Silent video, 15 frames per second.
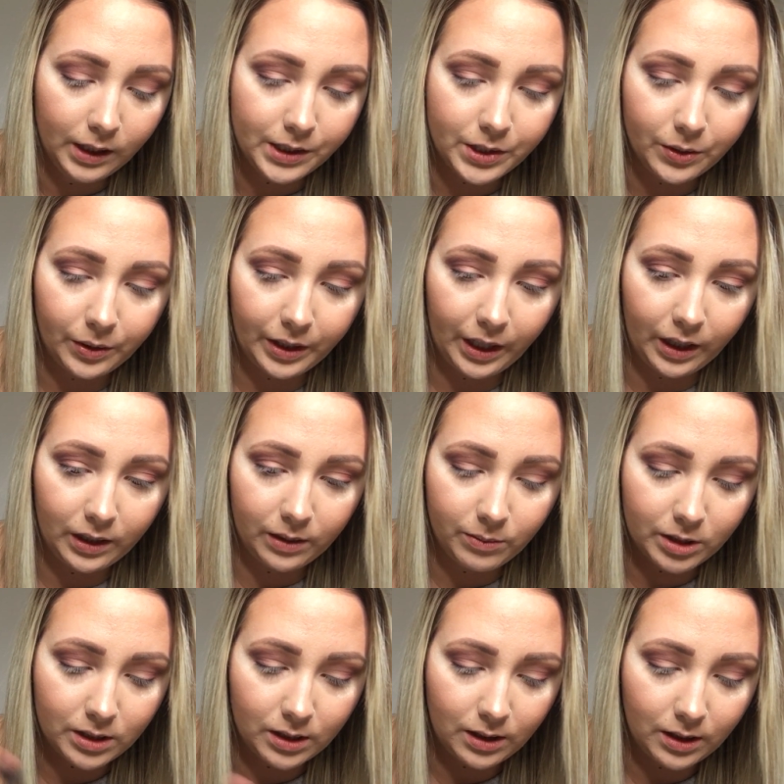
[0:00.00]
So again, I'm
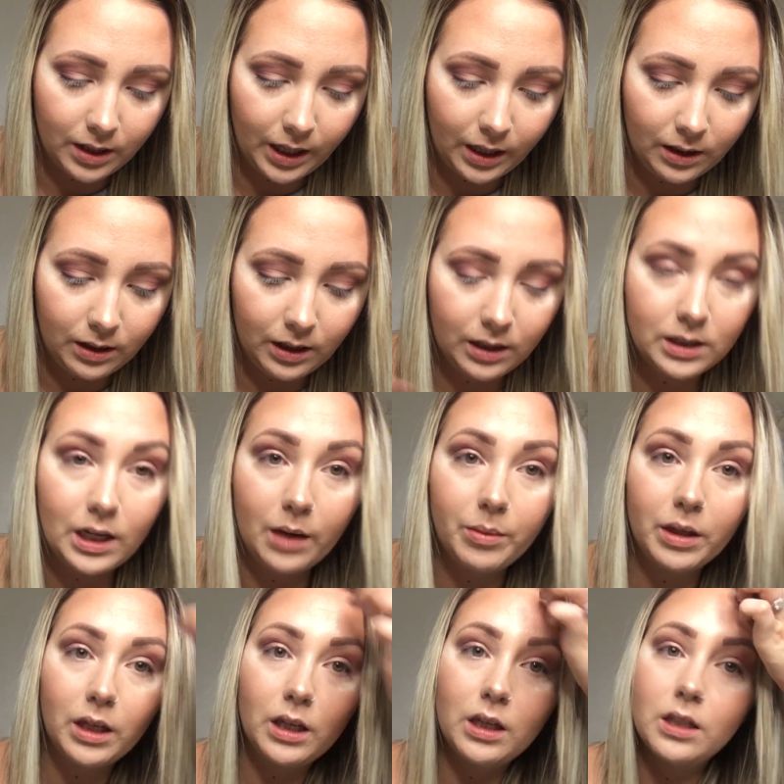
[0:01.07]
just lightly
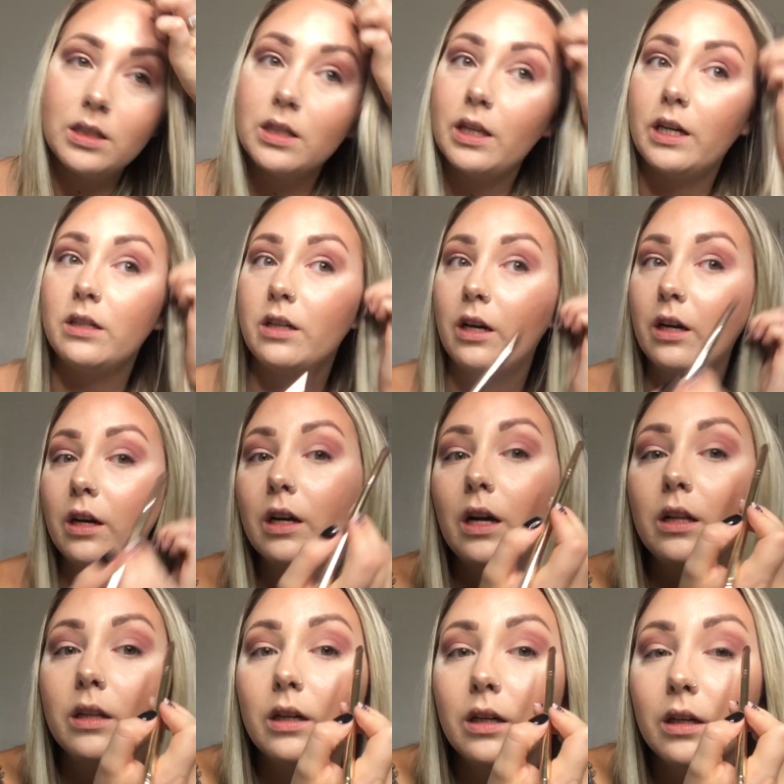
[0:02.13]
tapping it into that darker
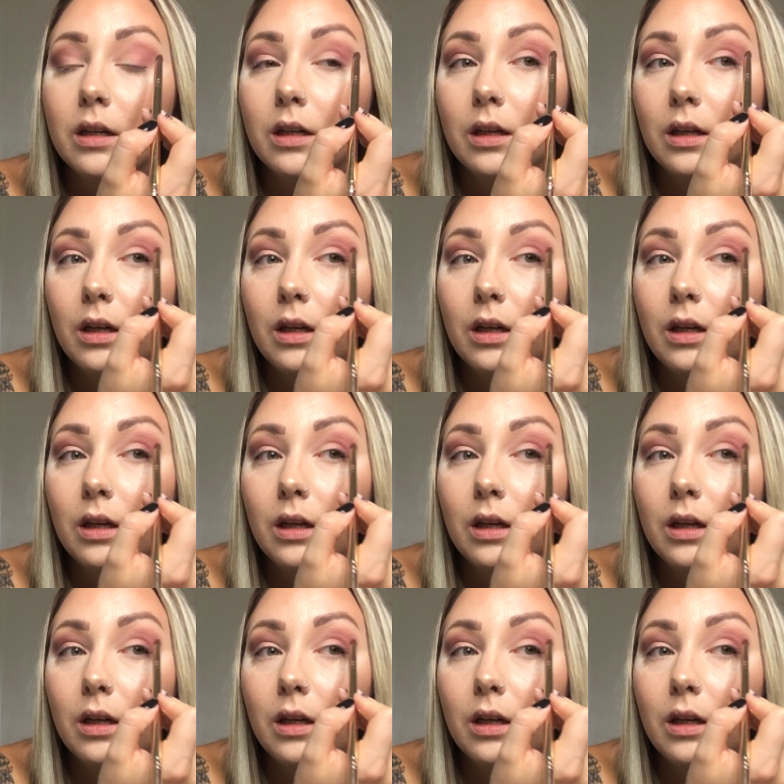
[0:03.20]
color.